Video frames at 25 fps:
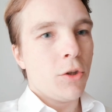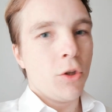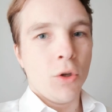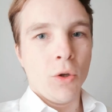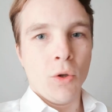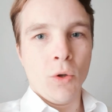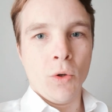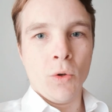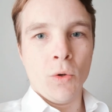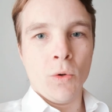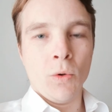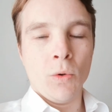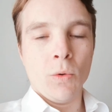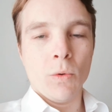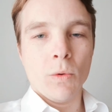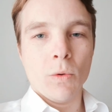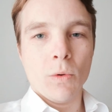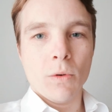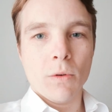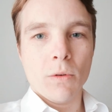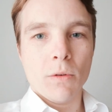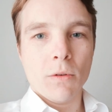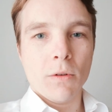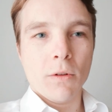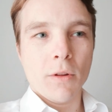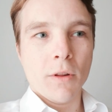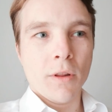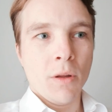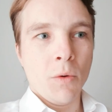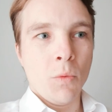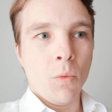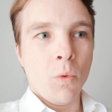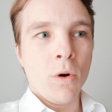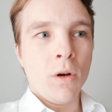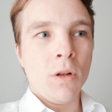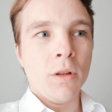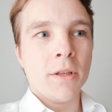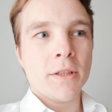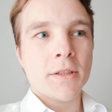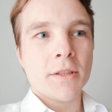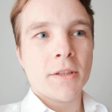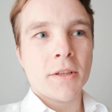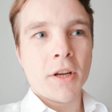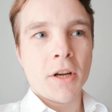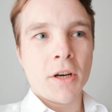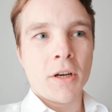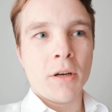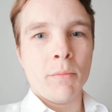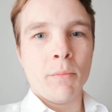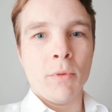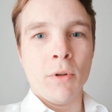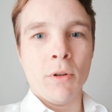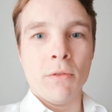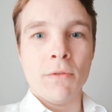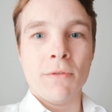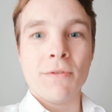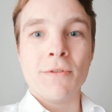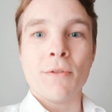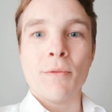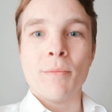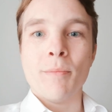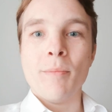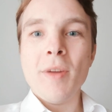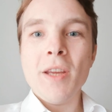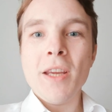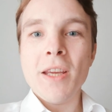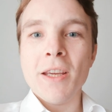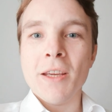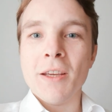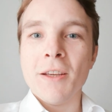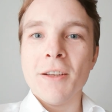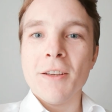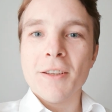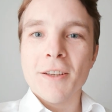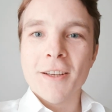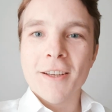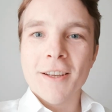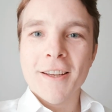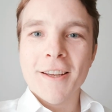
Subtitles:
to the world is terrible for me,